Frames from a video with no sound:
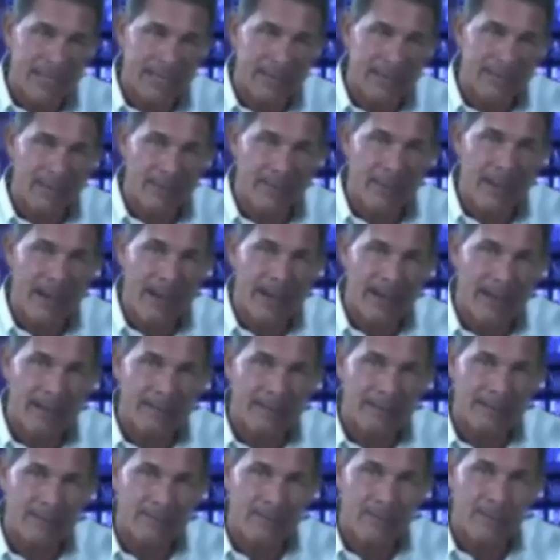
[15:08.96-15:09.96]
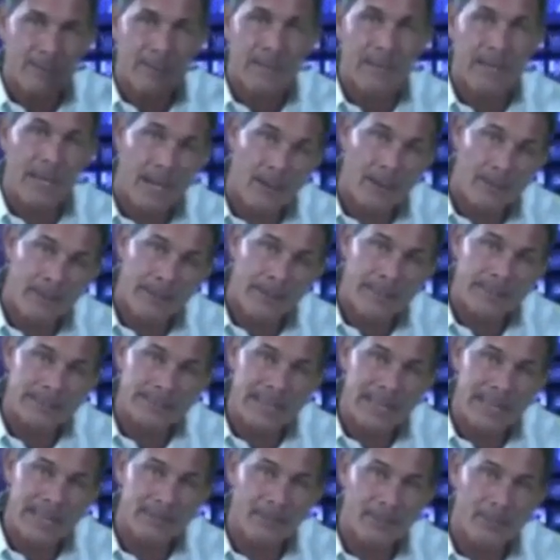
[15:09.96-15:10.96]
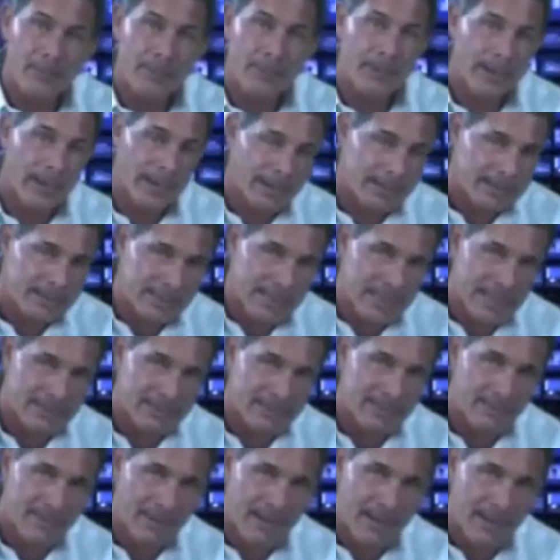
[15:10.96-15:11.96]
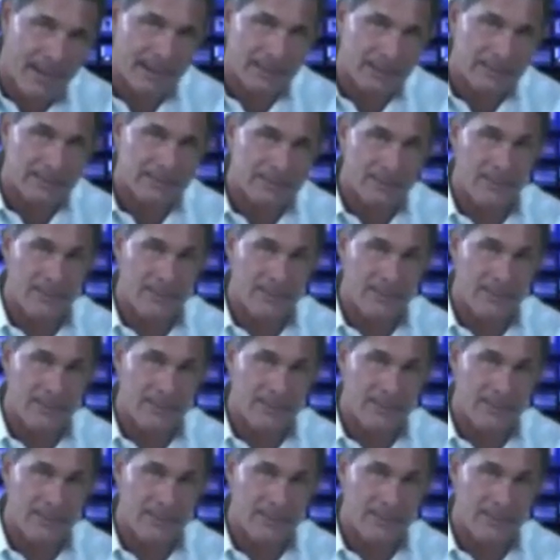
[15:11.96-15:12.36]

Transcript: I check the box. From the company standpoint, I check the box.